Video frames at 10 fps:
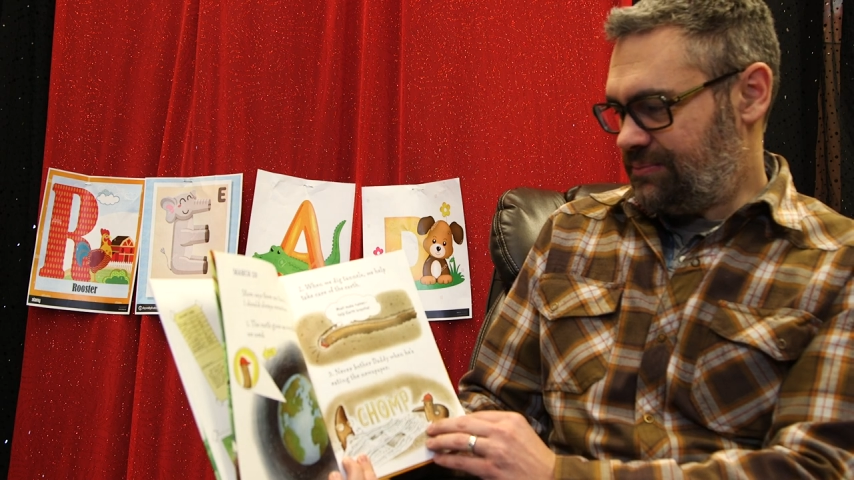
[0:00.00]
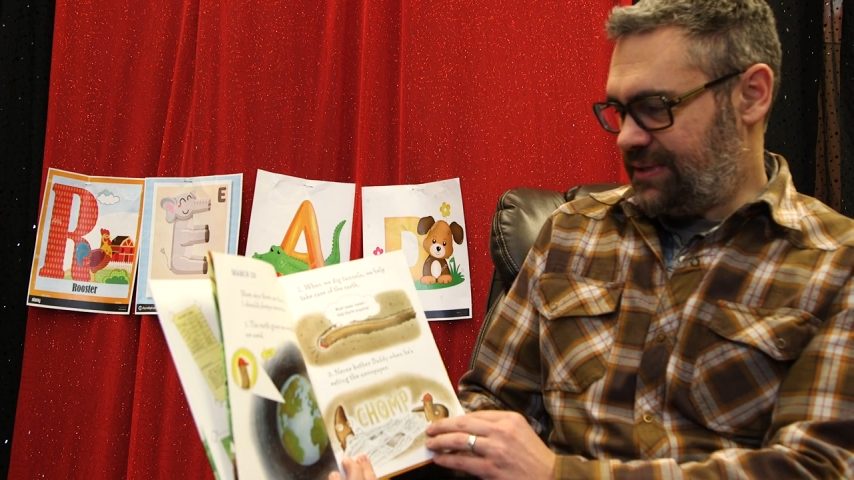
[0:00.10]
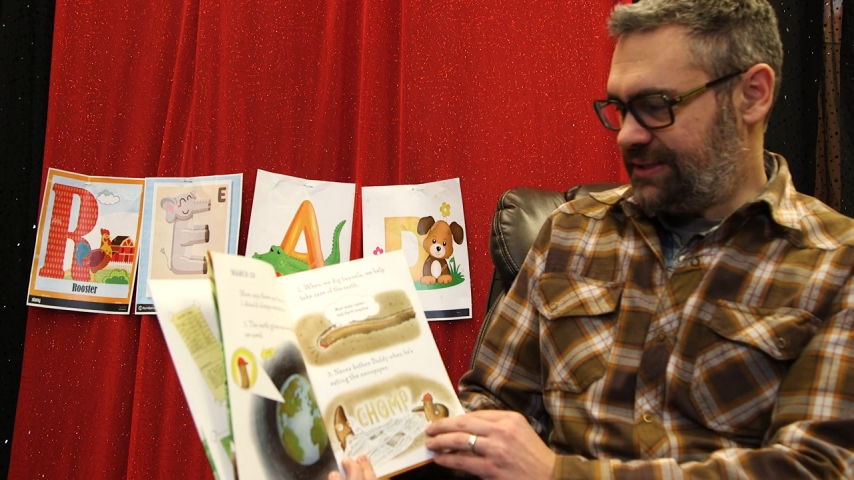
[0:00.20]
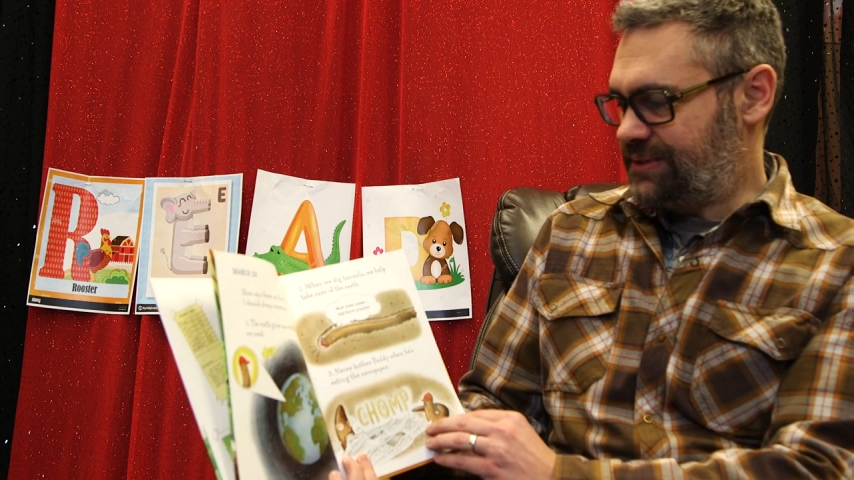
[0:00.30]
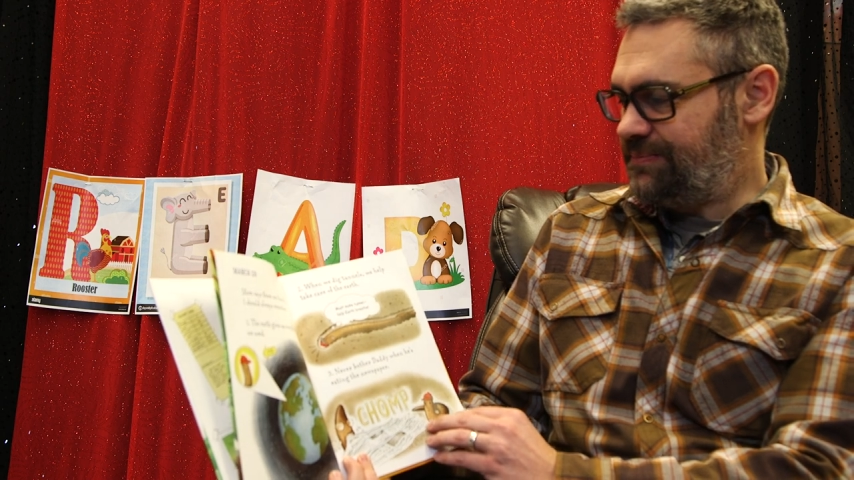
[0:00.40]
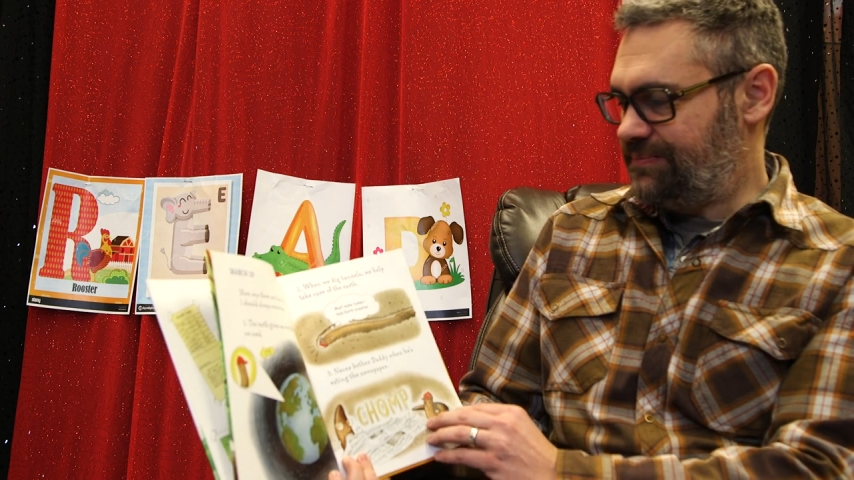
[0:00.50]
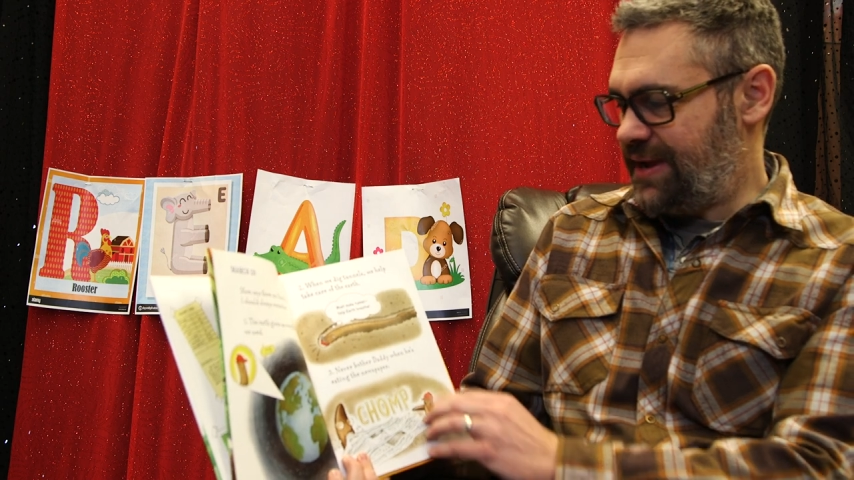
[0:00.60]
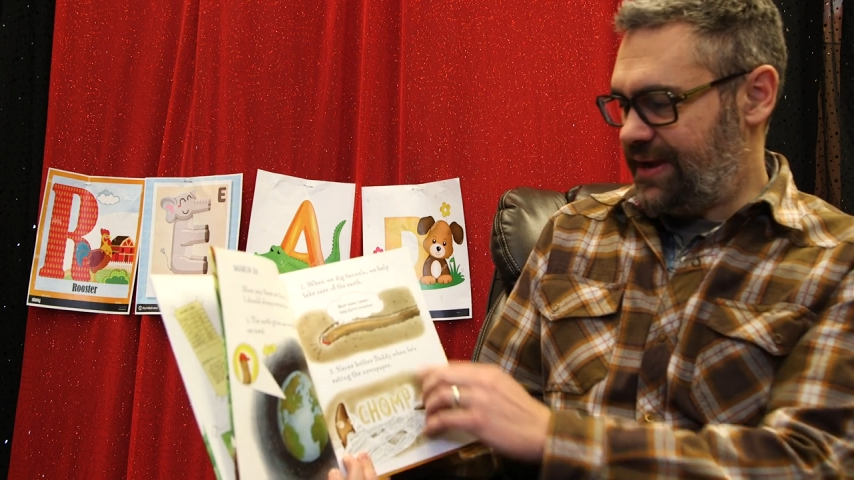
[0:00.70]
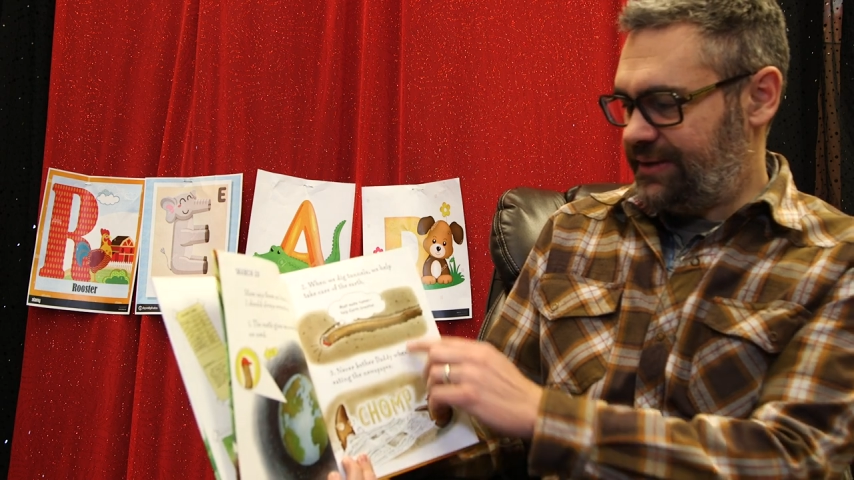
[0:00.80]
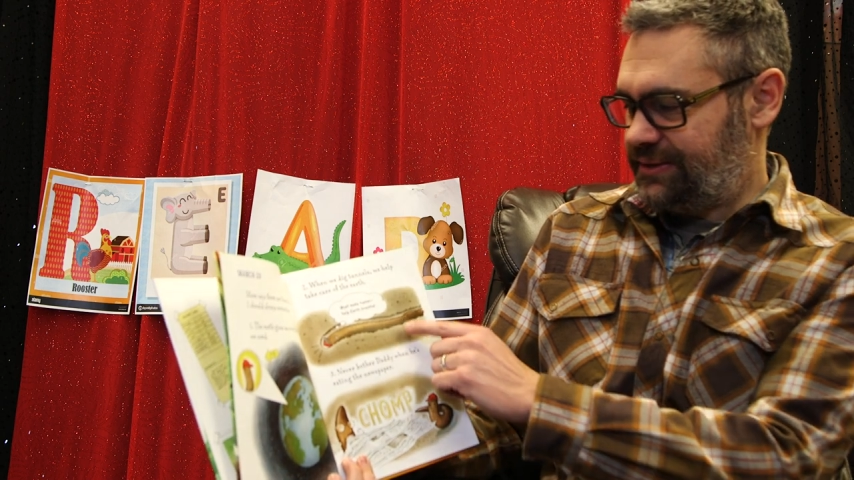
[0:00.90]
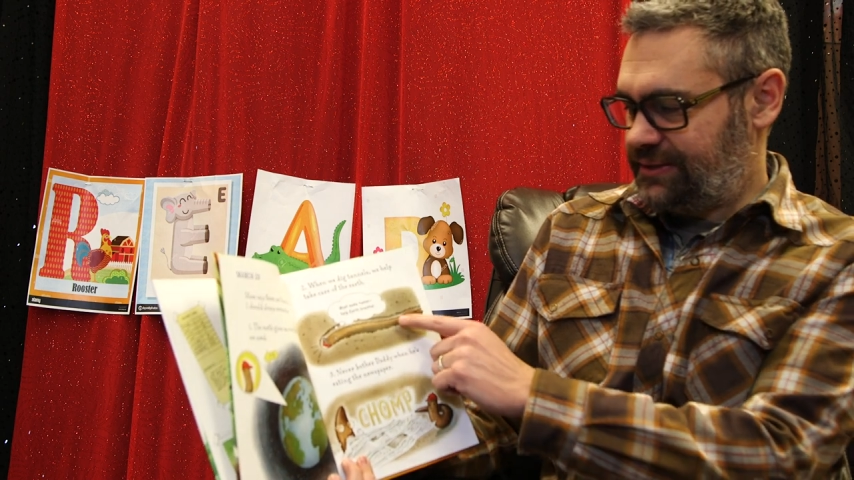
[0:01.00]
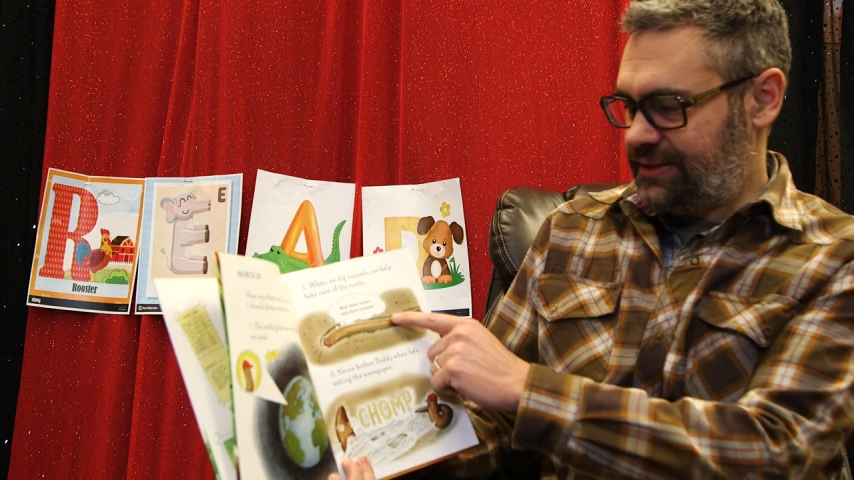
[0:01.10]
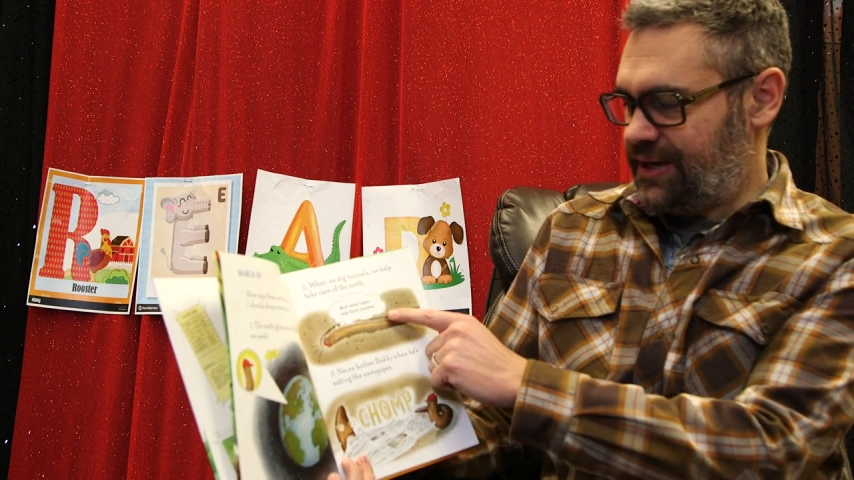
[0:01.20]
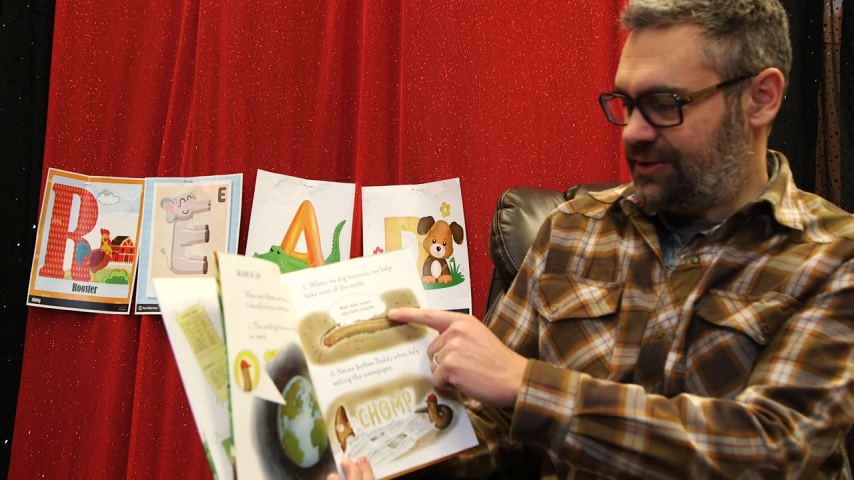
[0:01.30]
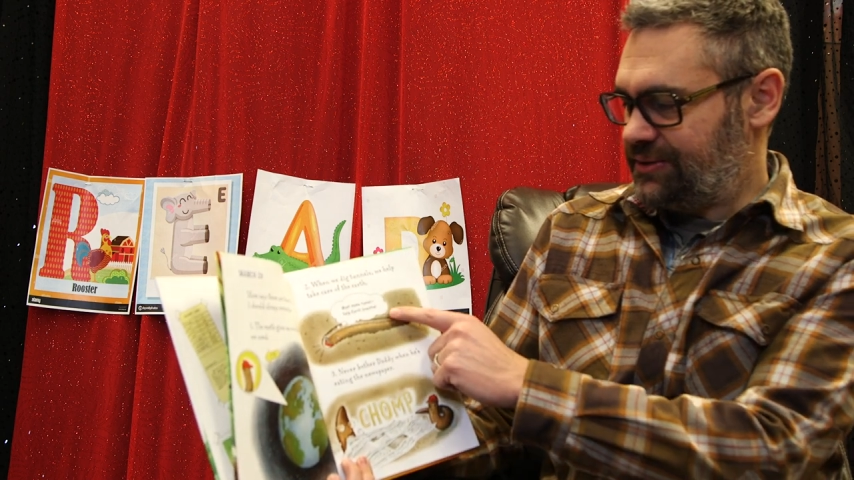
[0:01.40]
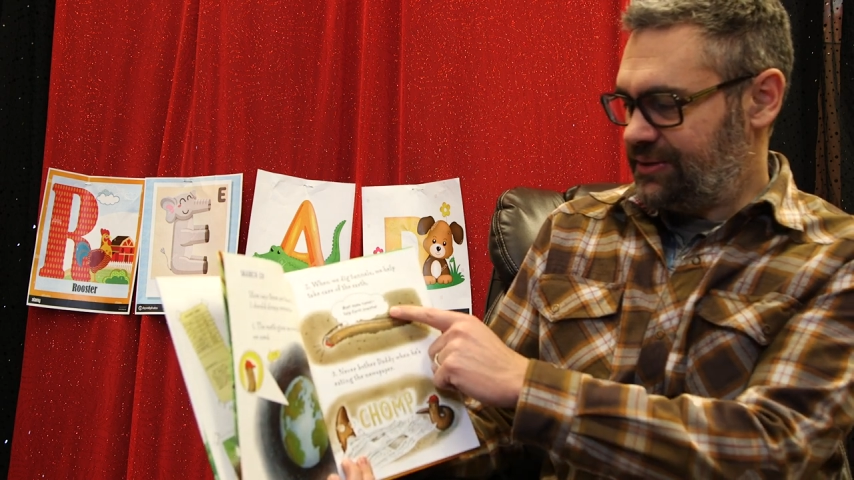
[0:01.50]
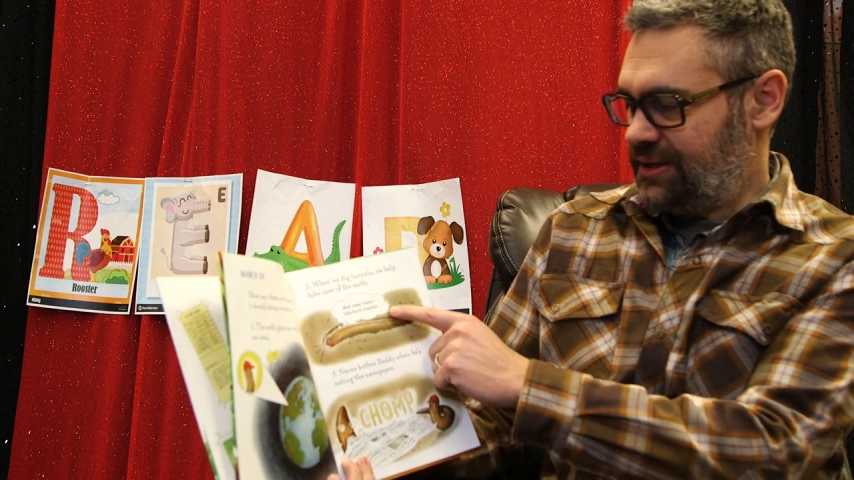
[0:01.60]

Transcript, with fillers: Must make tunnel.